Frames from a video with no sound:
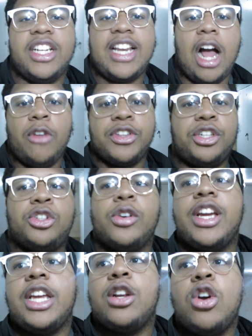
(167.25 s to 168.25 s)
down the
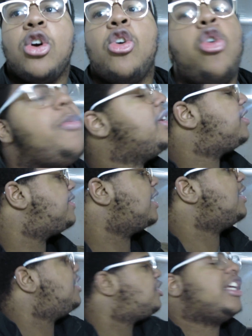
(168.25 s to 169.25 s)
street who be
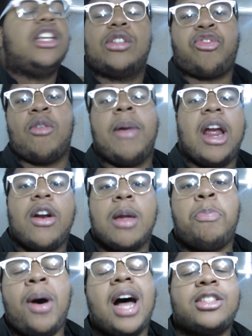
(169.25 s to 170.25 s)
stealing jeans from
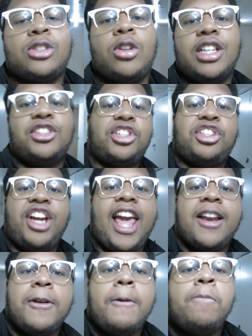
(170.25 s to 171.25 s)
Aeropostale and
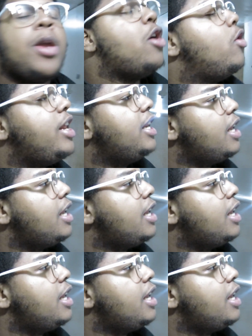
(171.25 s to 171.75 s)
shit, who didn't